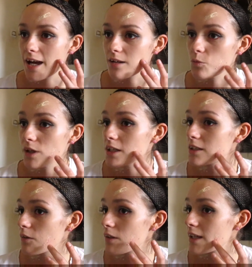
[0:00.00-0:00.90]
And when you're
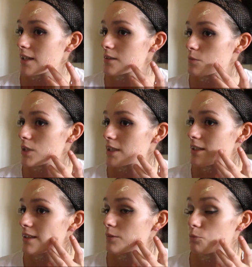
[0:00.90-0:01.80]
doing this, be
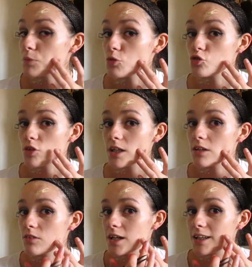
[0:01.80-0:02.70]
really,
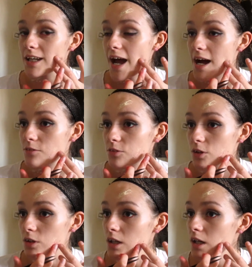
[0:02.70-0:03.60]
really careful
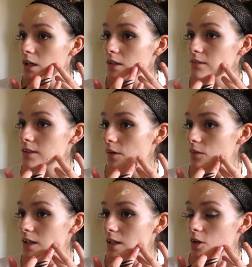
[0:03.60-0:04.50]
so
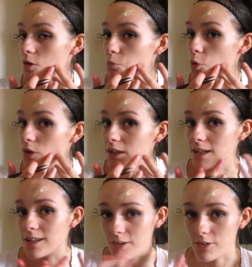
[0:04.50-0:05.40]
that you're not pulling
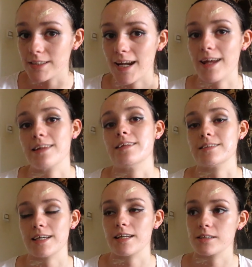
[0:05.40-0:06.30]
and irritating the
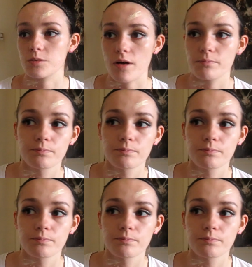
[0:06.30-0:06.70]
skin as well.